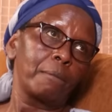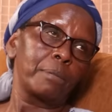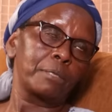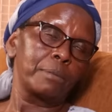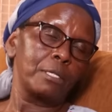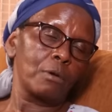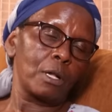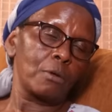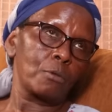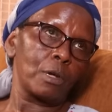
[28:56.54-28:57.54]
But
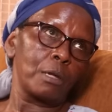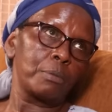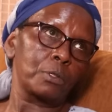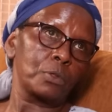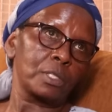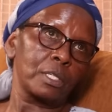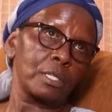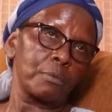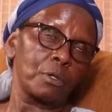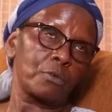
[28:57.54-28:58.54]
meanwhile, we were able to sell
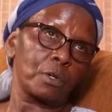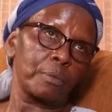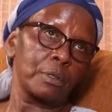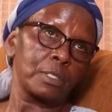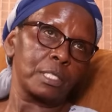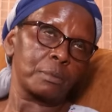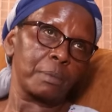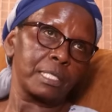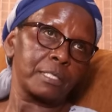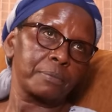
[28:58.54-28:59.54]
the milk for about 6
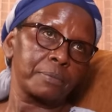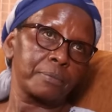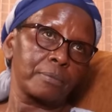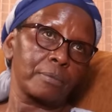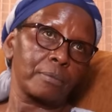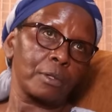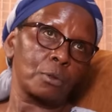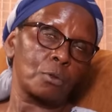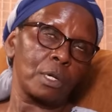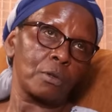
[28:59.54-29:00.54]
months
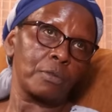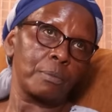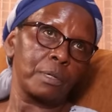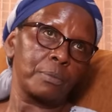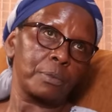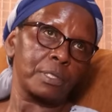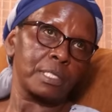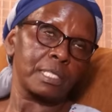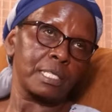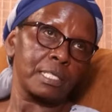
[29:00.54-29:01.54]
to one of the main
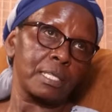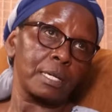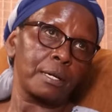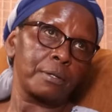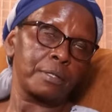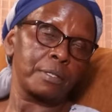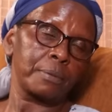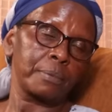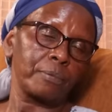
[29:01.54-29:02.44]
processors in the country.